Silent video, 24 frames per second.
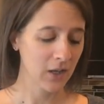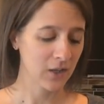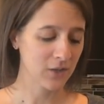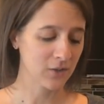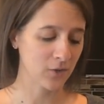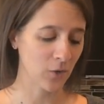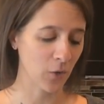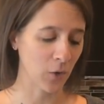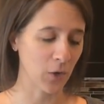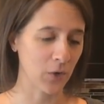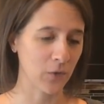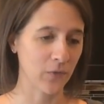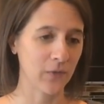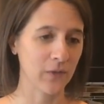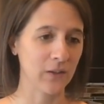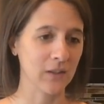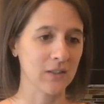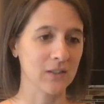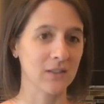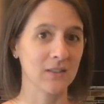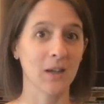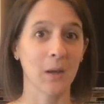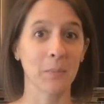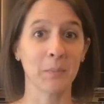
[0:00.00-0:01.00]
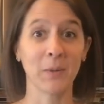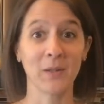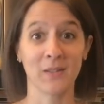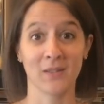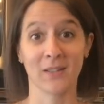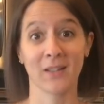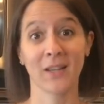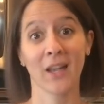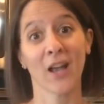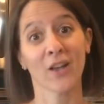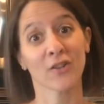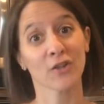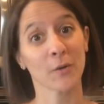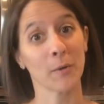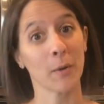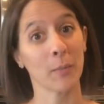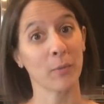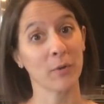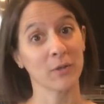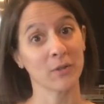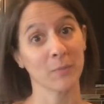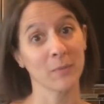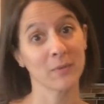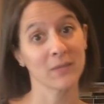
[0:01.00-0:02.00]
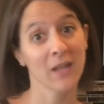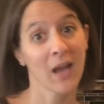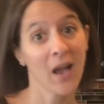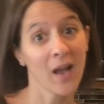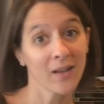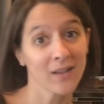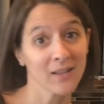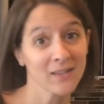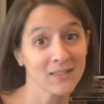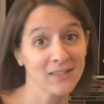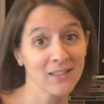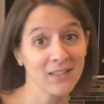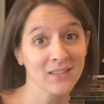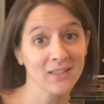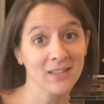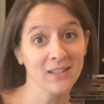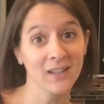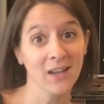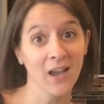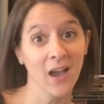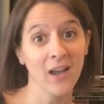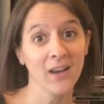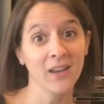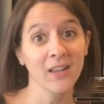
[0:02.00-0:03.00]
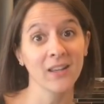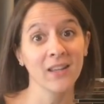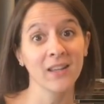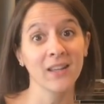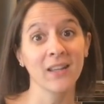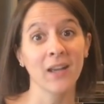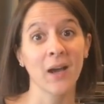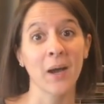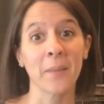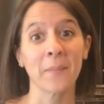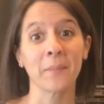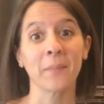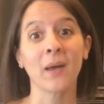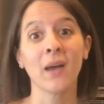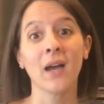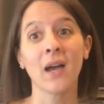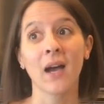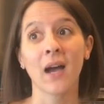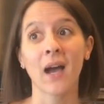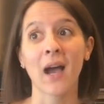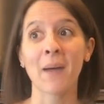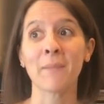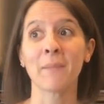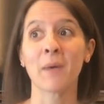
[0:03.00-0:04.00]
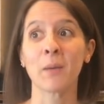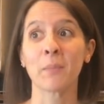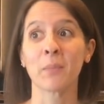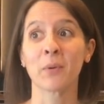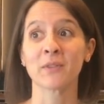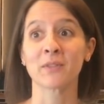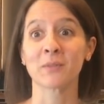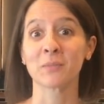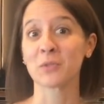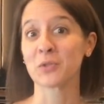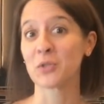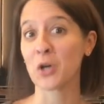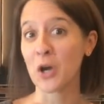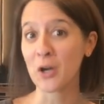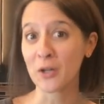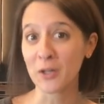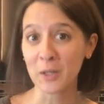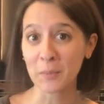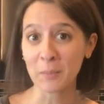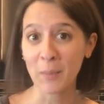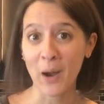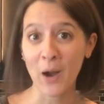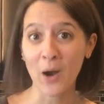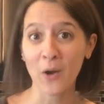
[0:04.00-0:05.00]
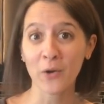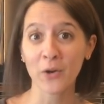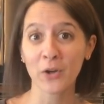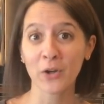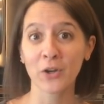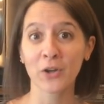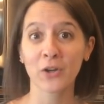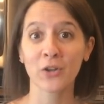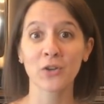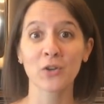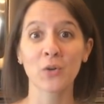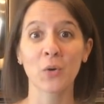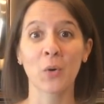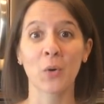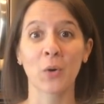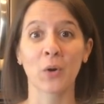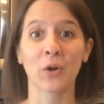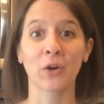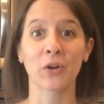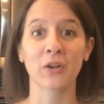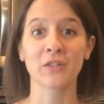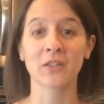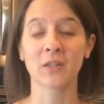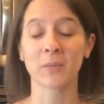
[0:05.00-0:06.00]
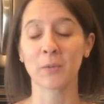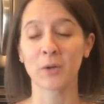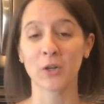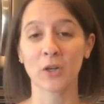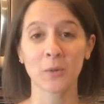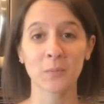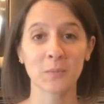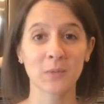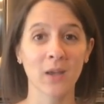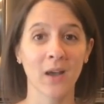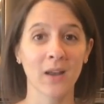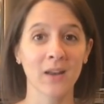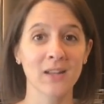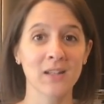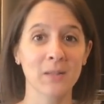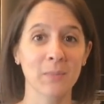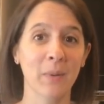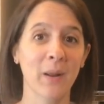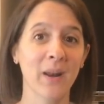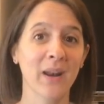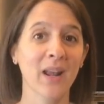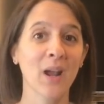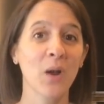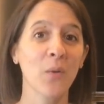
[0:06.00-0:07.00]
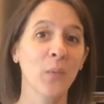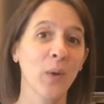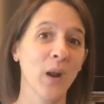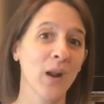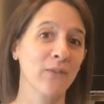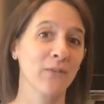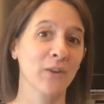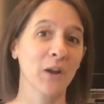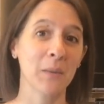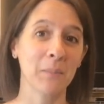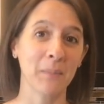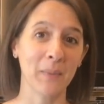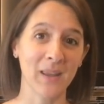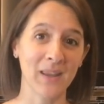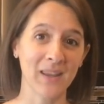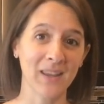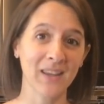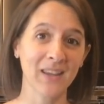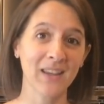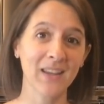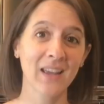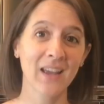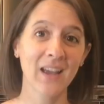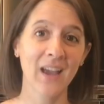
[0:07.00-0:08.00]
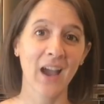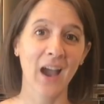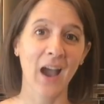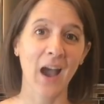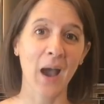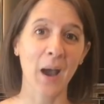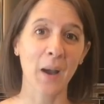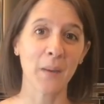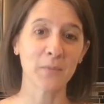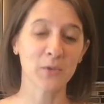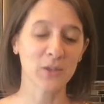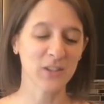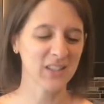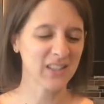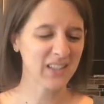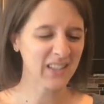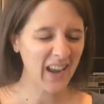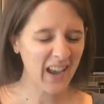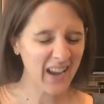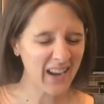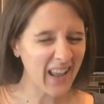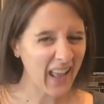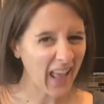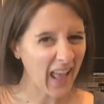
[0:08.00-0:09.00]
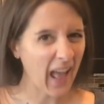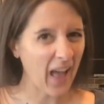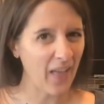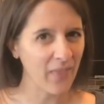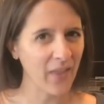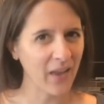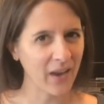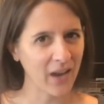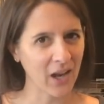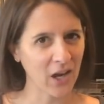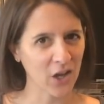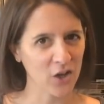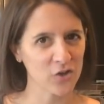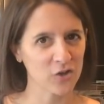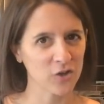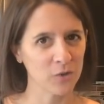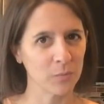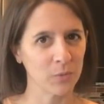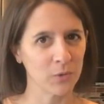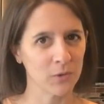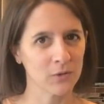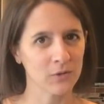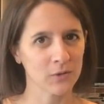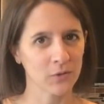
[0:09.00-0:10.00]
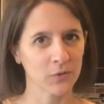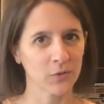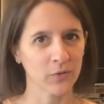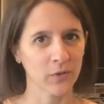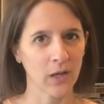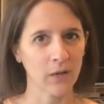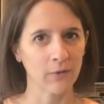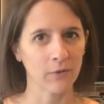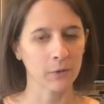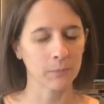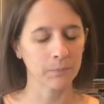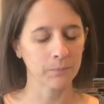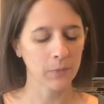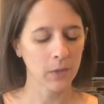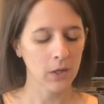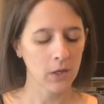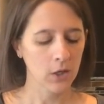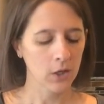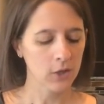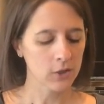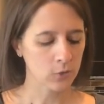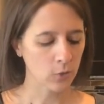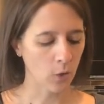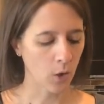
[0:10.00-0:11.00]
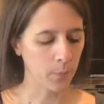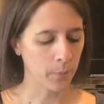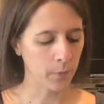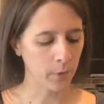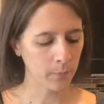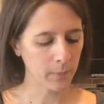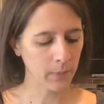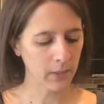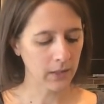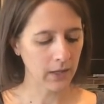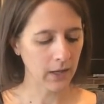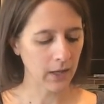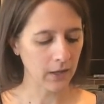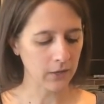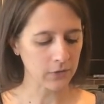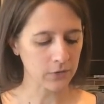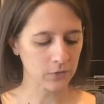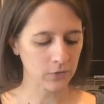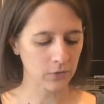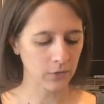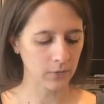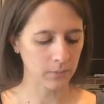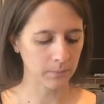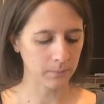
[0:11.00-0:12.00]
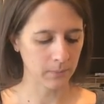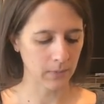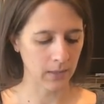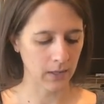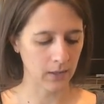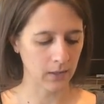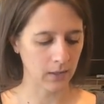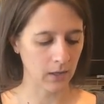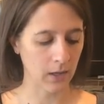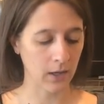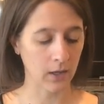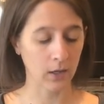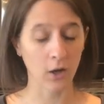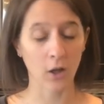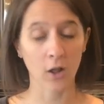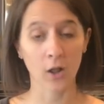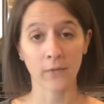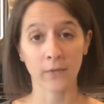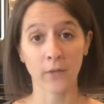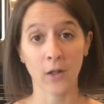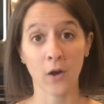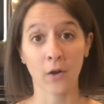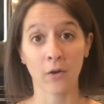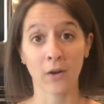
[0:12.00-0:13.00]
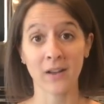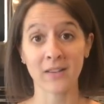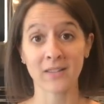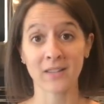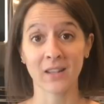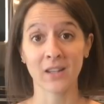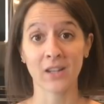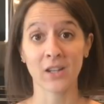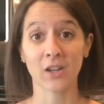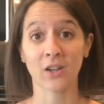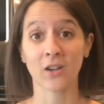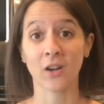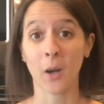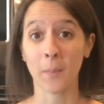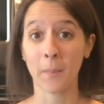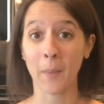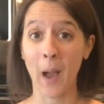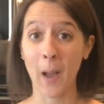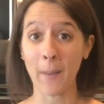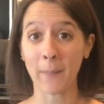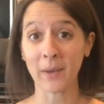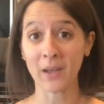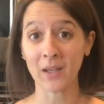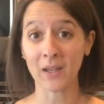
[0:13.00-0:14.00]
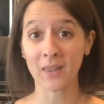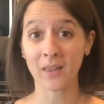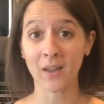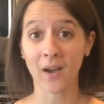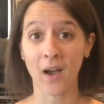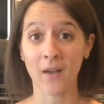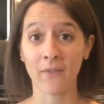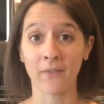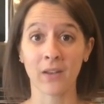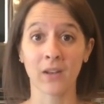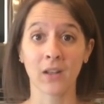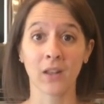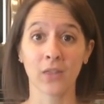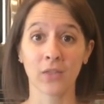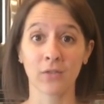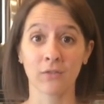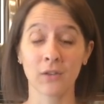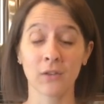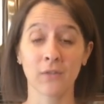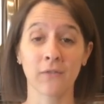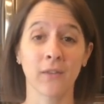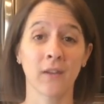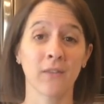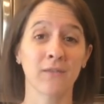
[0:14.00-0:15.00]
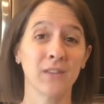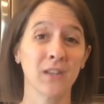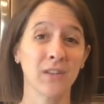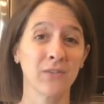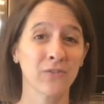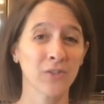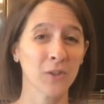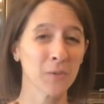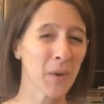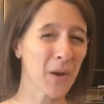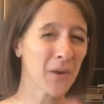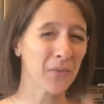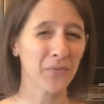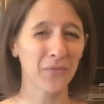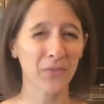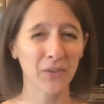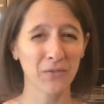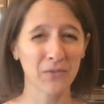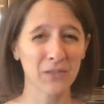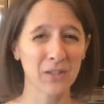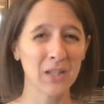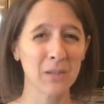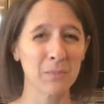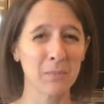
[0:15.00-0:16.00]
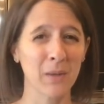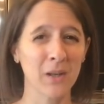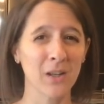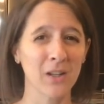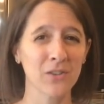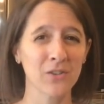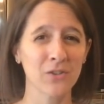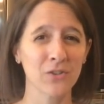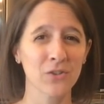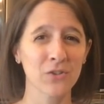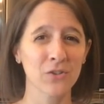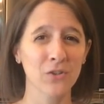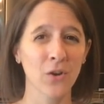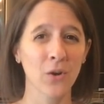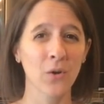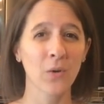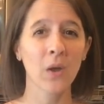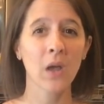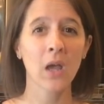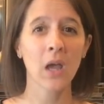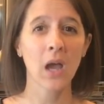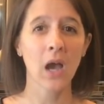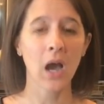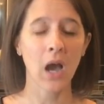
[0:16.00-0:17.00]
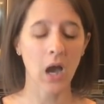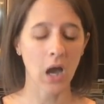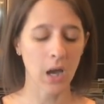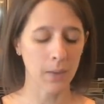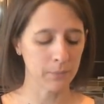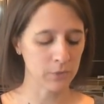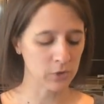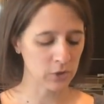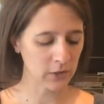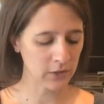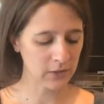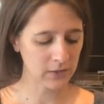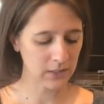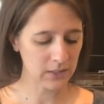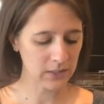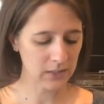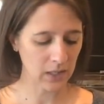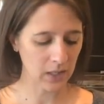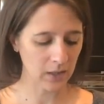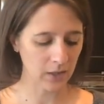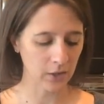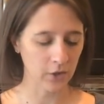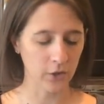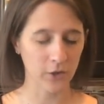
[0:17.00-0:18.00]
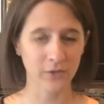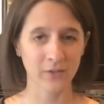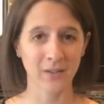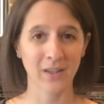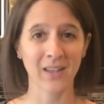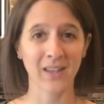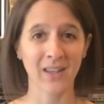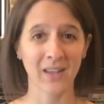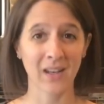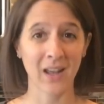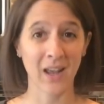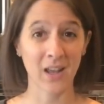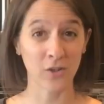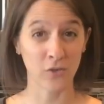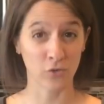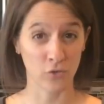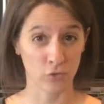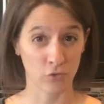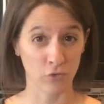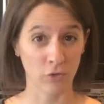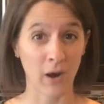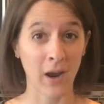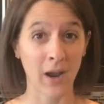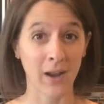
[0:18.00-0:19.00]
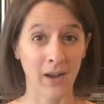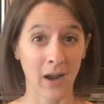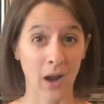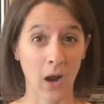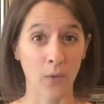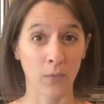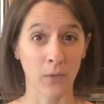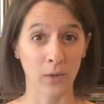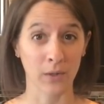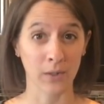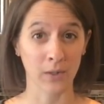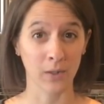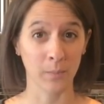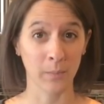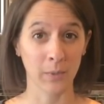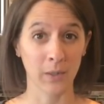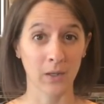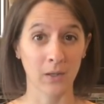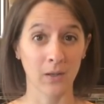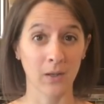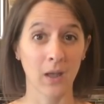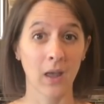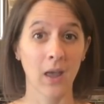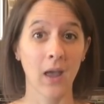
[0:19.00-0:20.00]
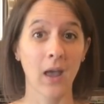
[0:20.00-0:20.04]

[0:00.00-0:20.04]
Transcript: So if it's a pizza casserole, I might put some Italian seasoning on it. Um, I might put some garlic powder or some herbs on it, depending on whatever I'm making, um, just to kind of add that extra boost of flavor. So I'll put my casserole, my uh, cauliflower rice in here. I'll pop it in the oven at three fifty for about fifteen minutes or so, um, just until it looks like it has dried out a little bit.